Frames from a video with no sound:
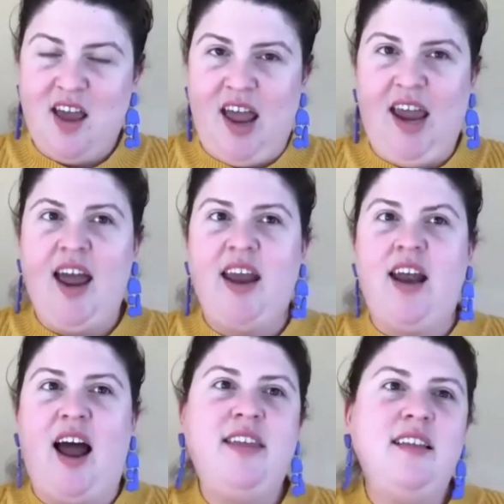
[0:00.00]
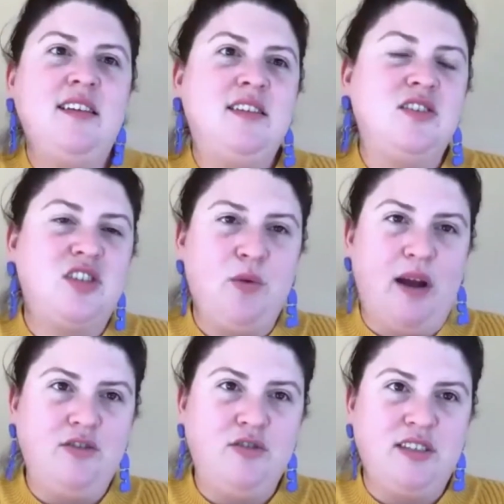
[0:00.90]
And I think this is so
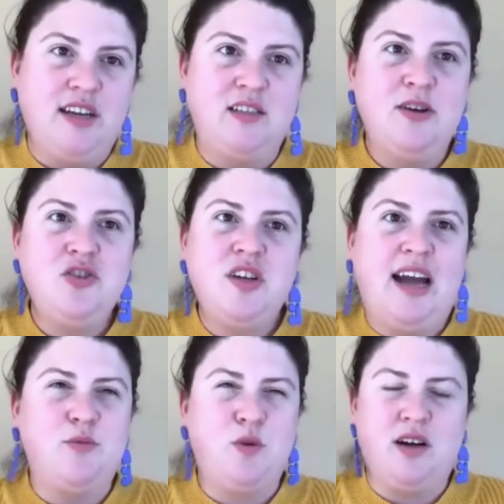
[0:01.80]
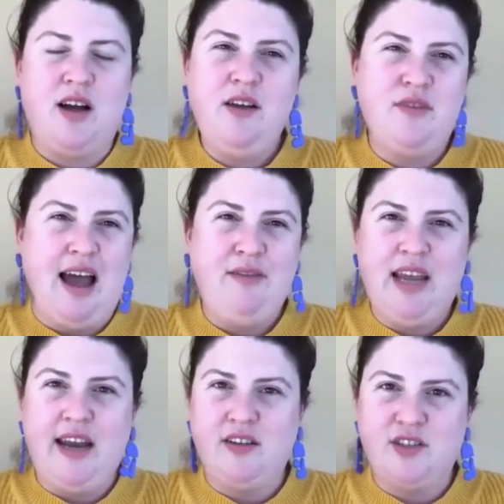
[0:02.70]
interesting, especially as we're kind of
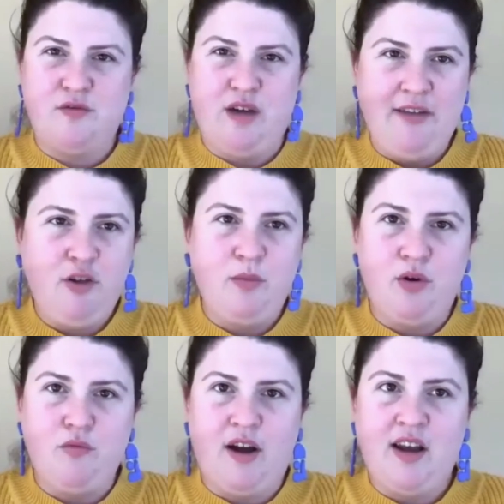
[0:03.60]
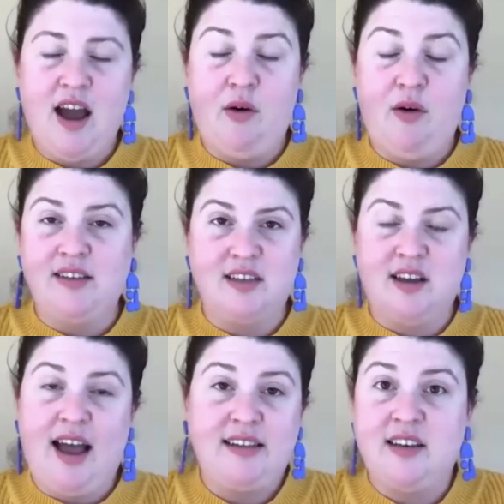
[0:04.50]
navigating survival mode right now as
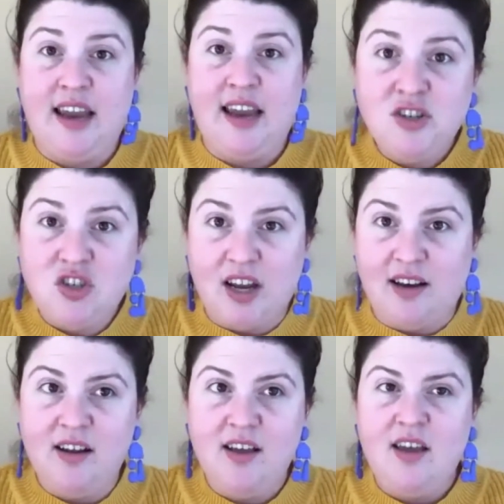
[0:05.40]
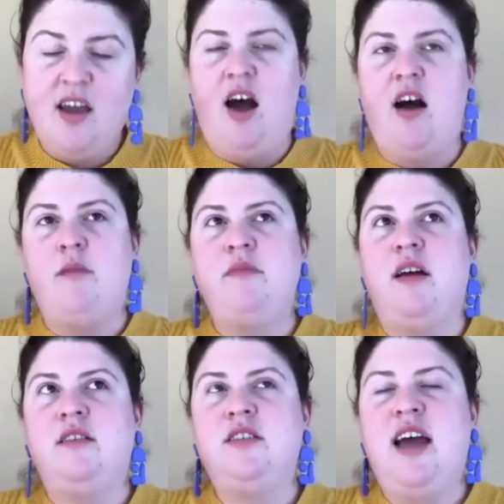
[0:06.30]
a nation,
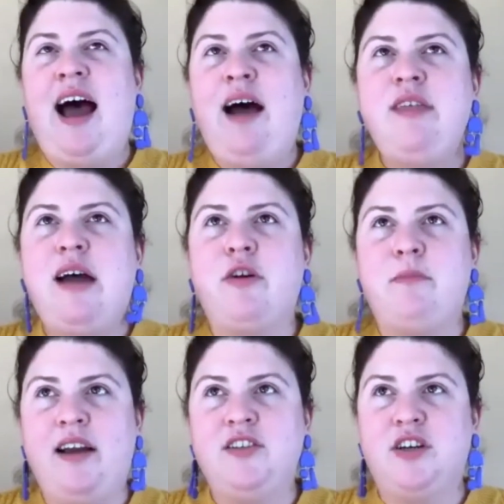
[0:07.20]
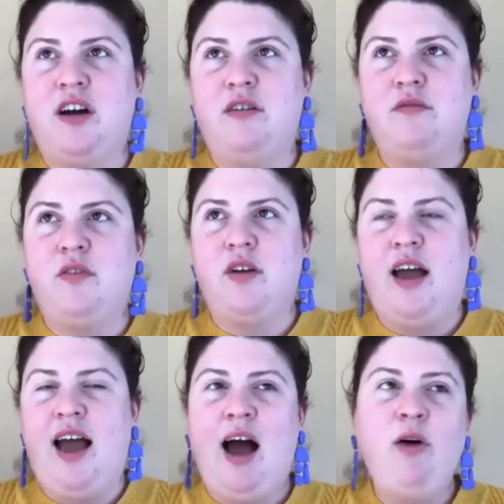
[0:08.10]
to have that reminder of
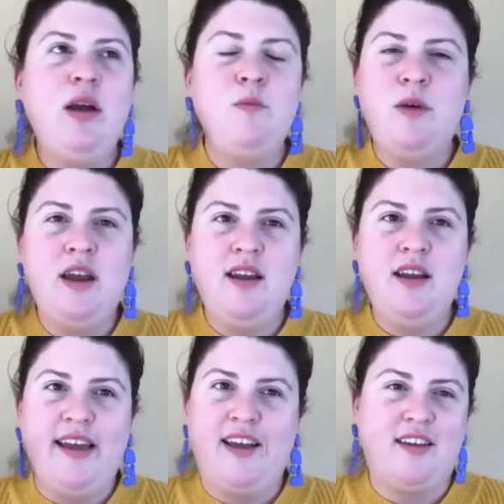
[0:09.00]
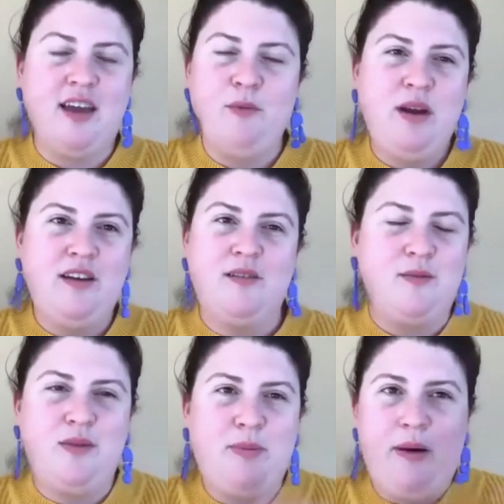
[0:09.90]
how can
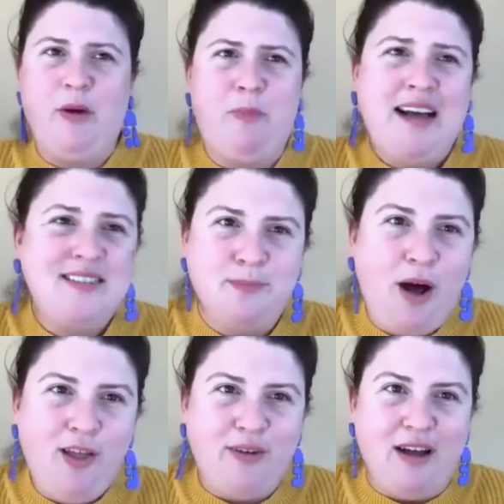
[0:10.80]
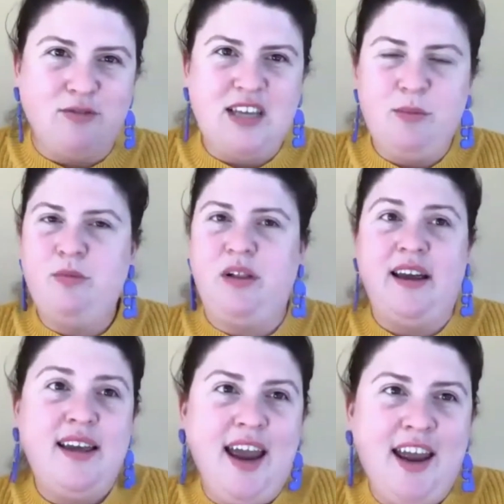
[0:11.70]
we pass a ball around? Can we play
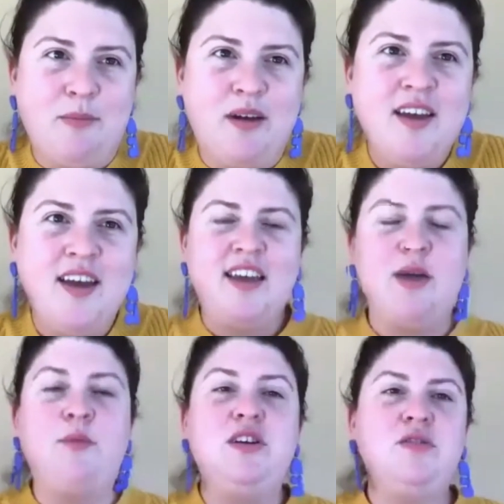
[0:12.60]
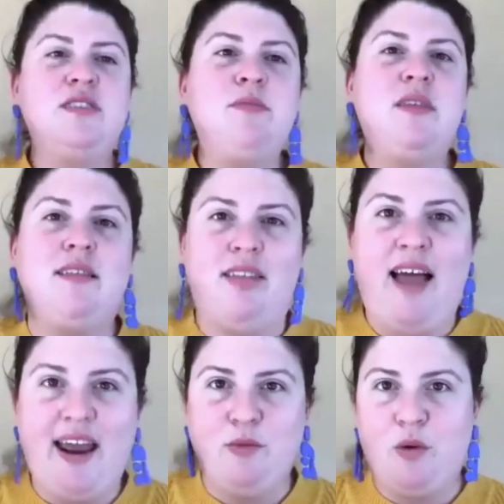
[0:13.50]
a game? Can we do something
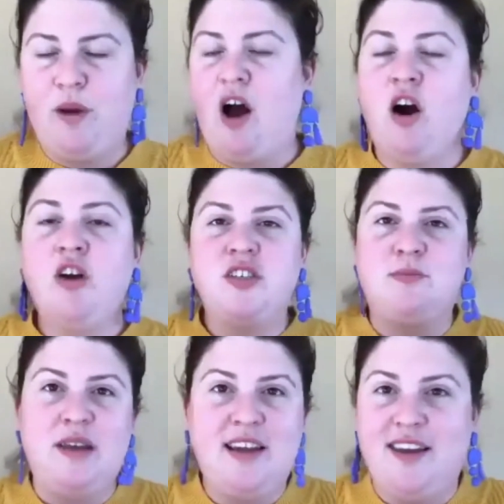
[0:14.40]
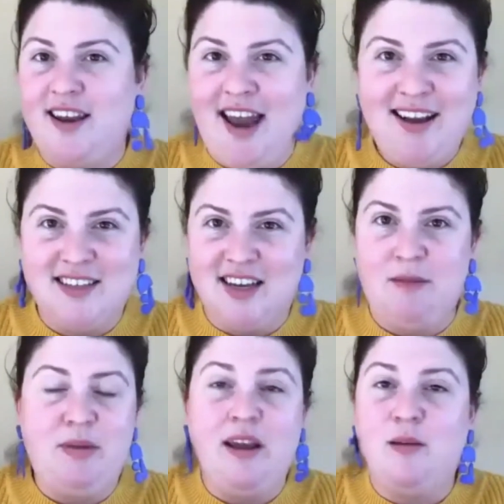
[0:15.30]
light where we are just being connected
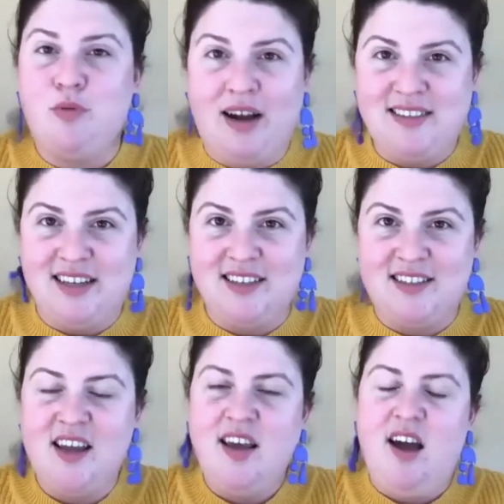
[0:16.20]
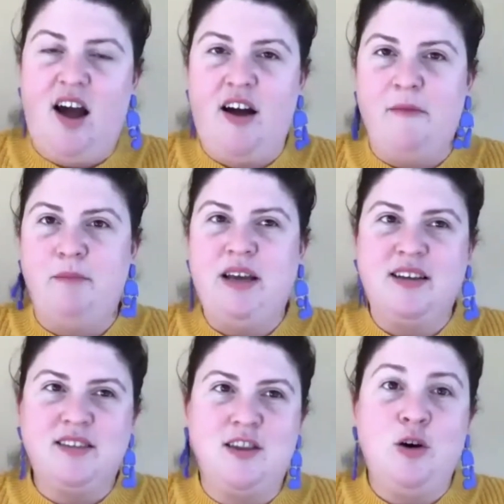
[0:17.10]
and being present?
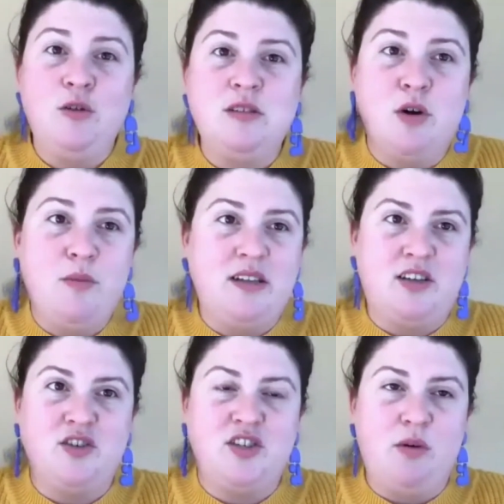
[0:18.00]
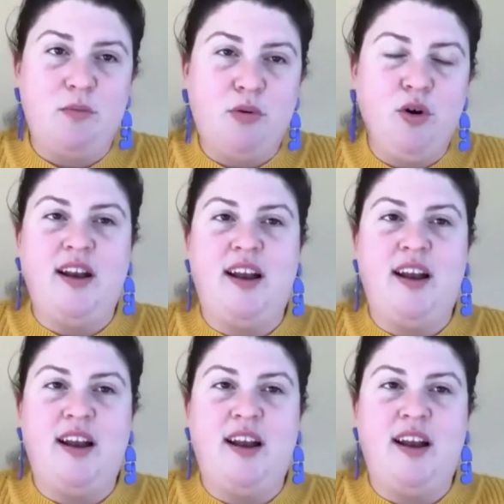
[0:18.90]
Because those moments are so important.